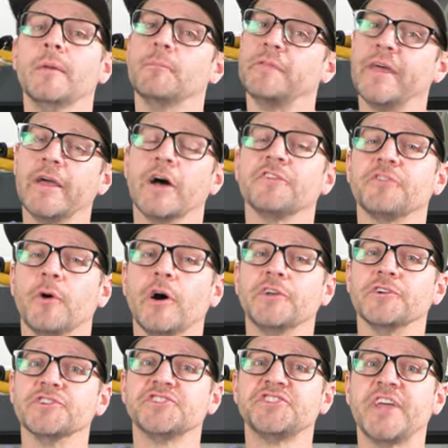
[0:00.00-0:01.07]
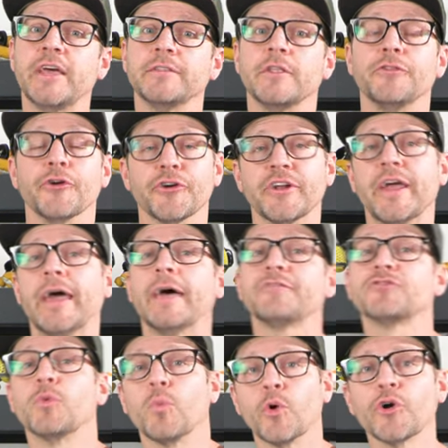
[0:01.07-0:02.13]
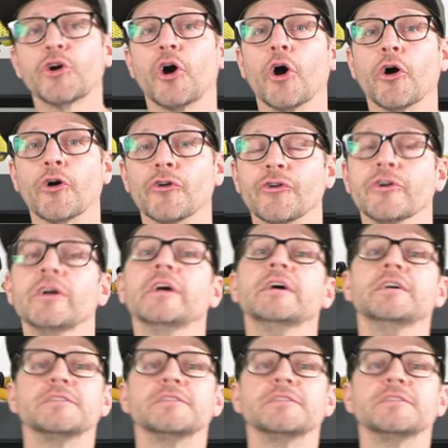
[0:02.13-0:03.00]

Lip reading: but they also understand that they're gonna have to work harder